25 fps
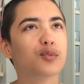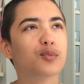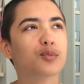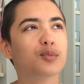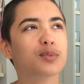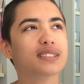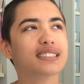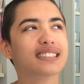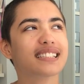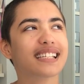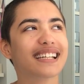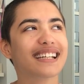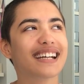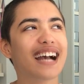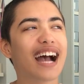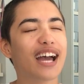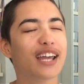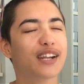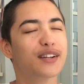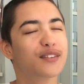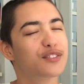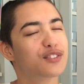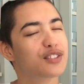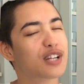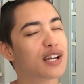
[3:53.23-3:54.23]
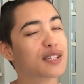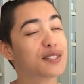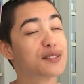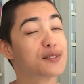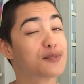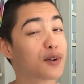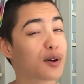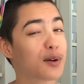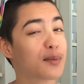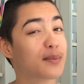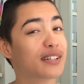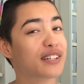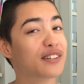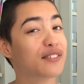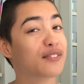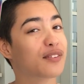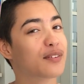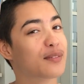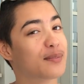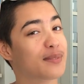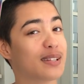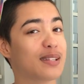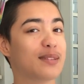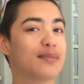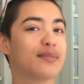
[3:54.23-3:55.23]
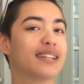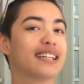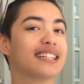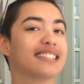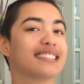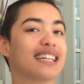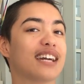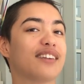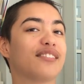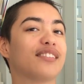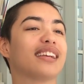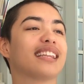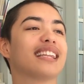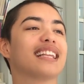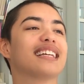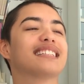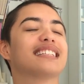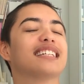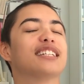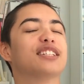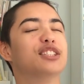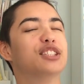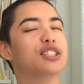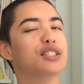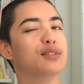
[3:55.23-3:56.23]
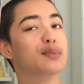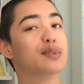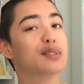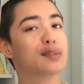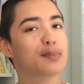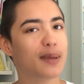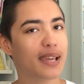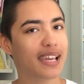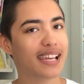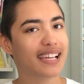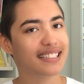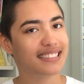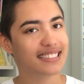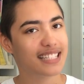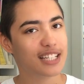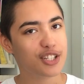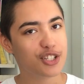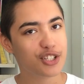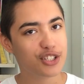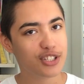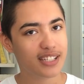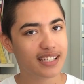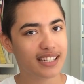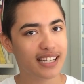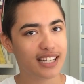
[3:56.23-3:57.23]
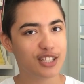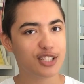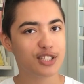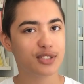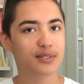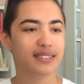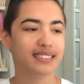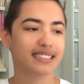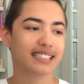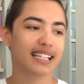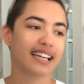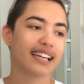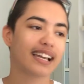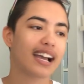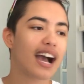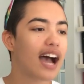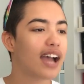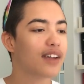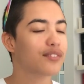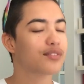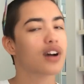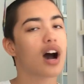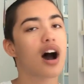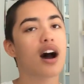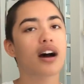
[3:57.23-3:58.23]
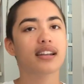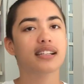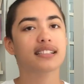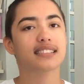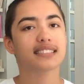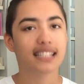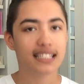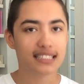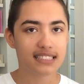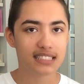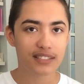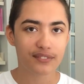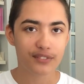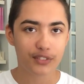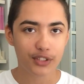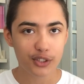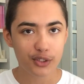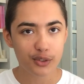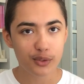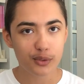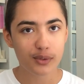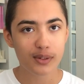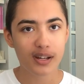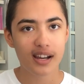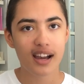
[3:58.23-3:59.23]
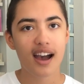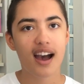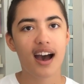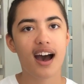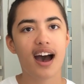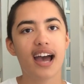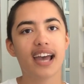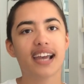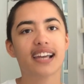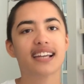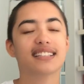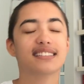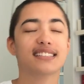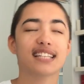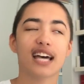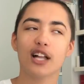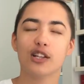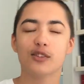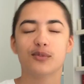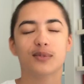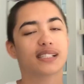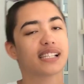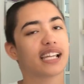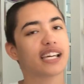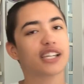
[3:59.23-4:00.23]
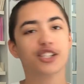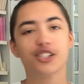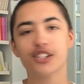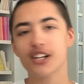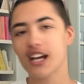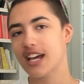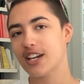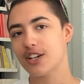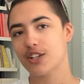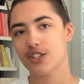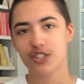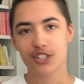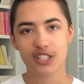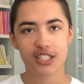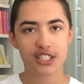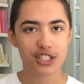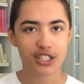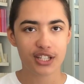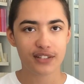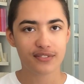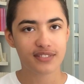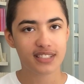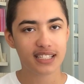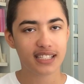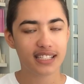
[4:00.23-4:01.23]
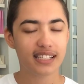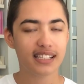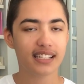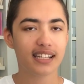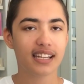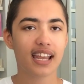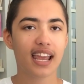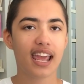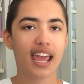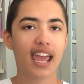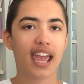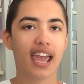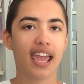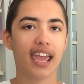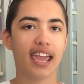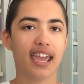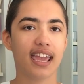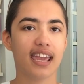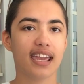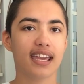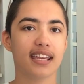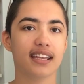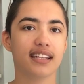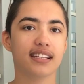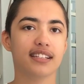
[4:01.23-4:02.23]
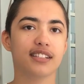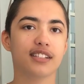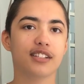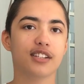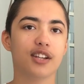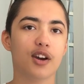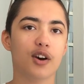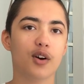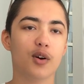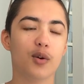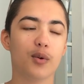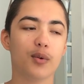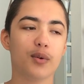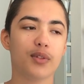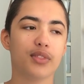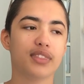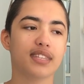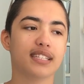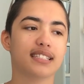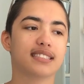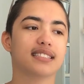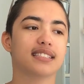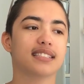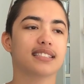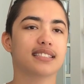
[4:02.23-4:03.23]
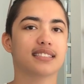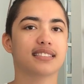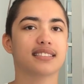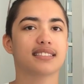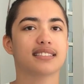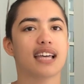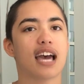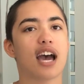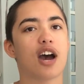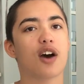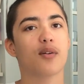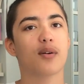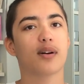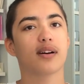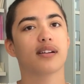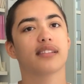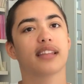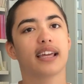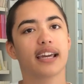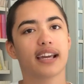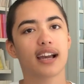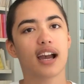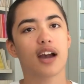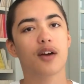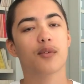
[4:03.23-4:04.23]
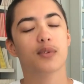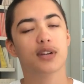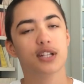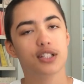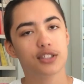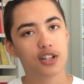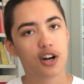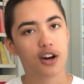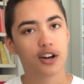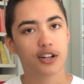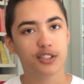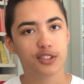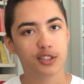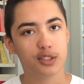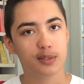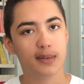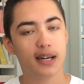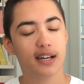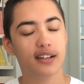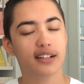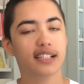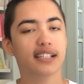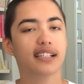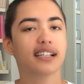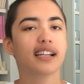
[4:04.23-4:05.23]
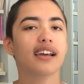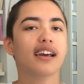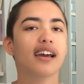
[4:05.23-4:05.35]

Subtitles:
was like kind of transformative for me, because I realized like she was paying attention, and she was like, I've gotten a sense of you. I could tell when like your energy shifted, and you know, this is how like I want to talk to you about it.